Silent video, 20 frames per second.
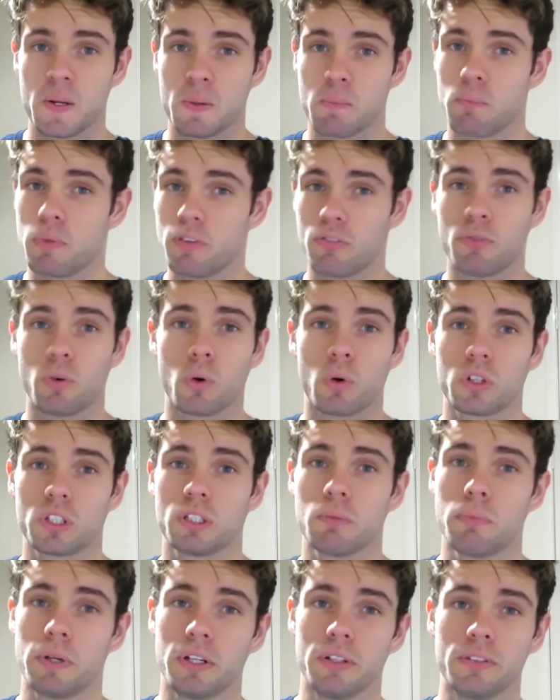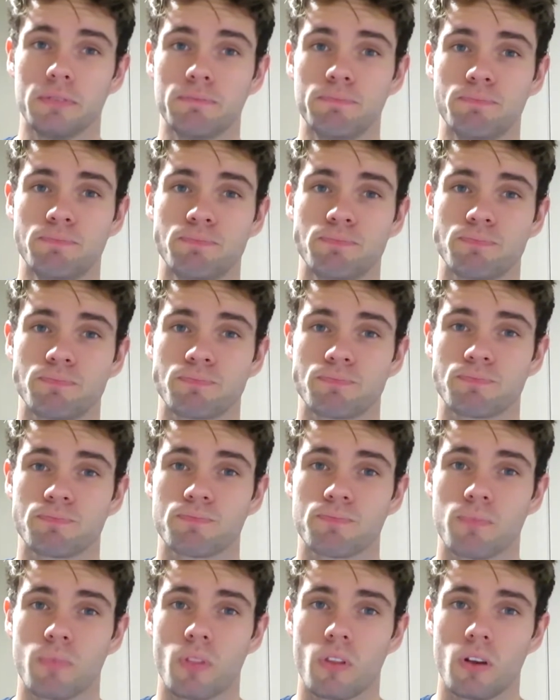before it's emitted.
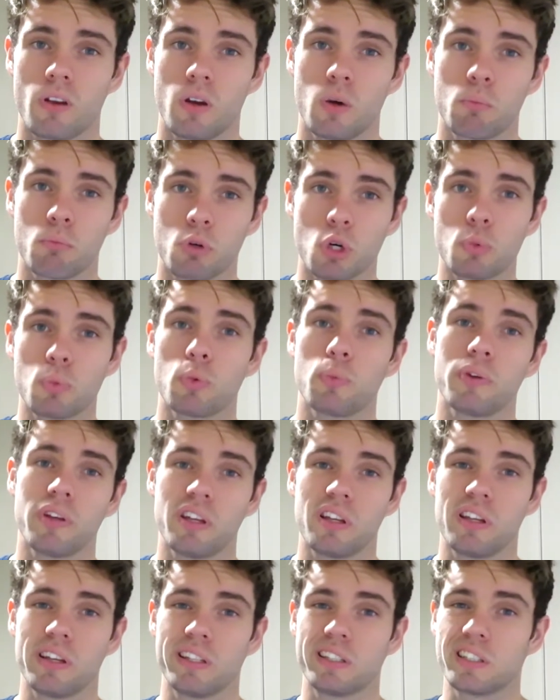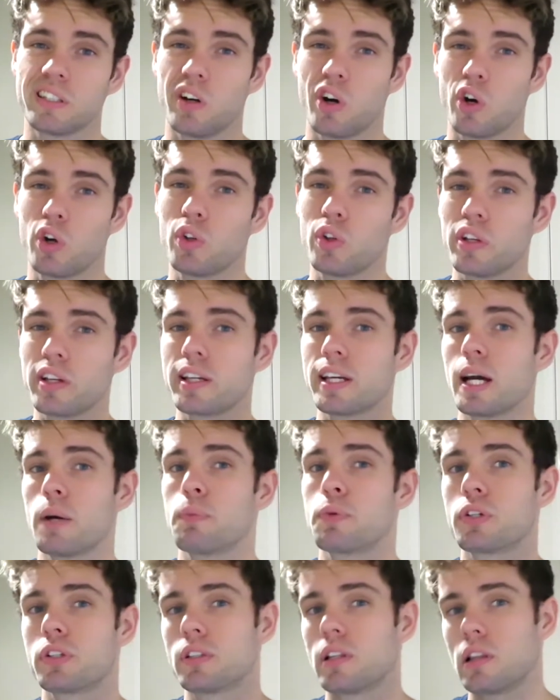Problem here is it only
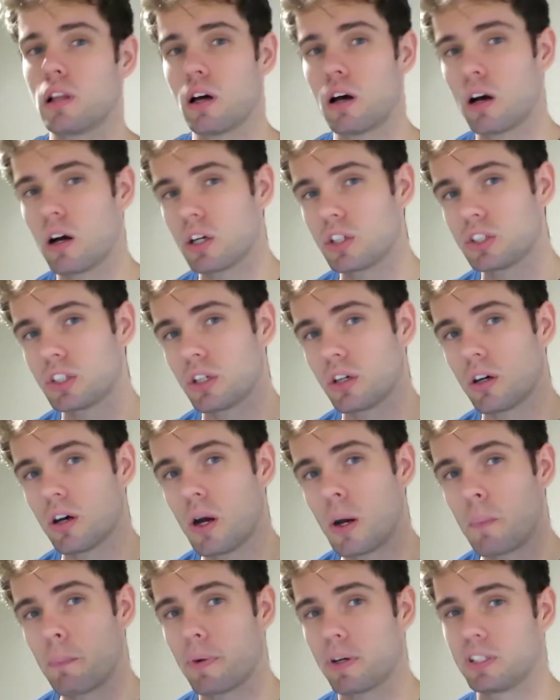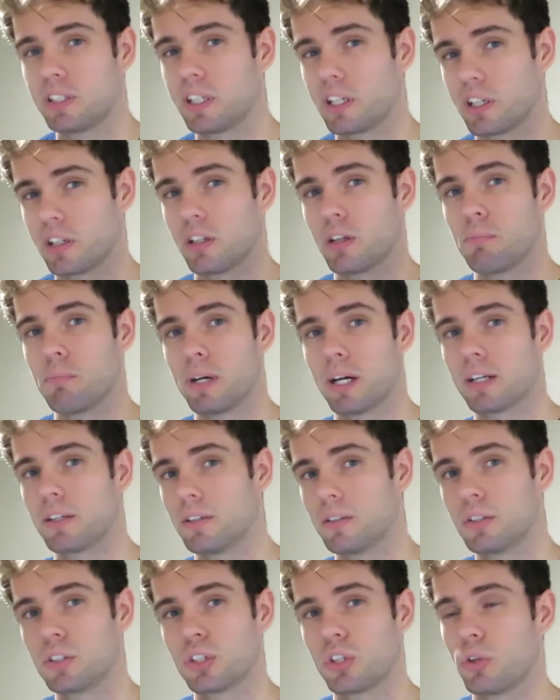captures larger particulate matter,
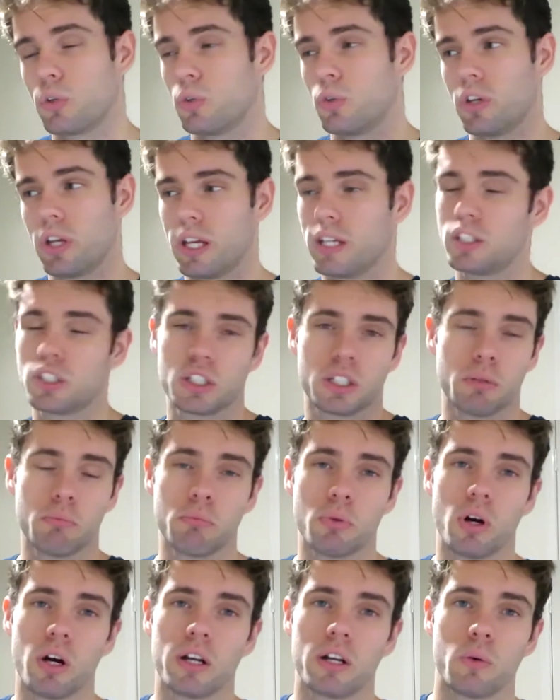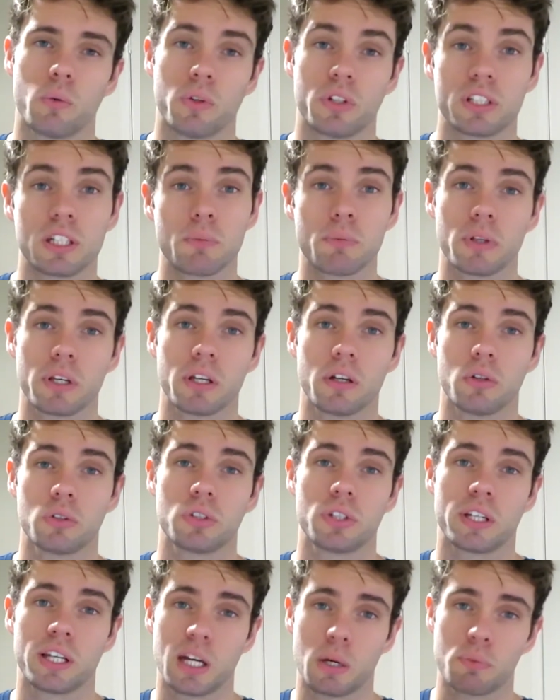so you'd need to combine it with something else
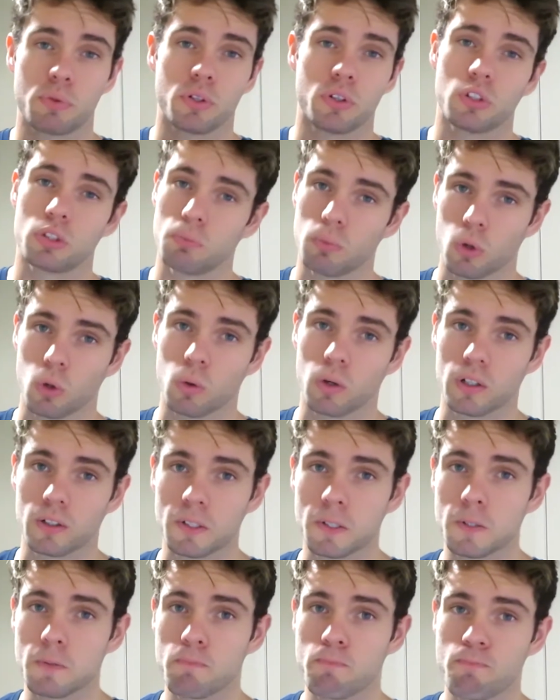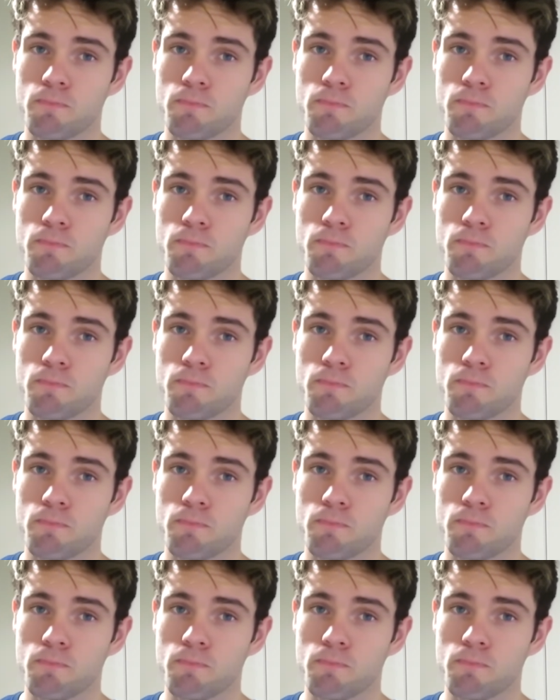to capture the small ones.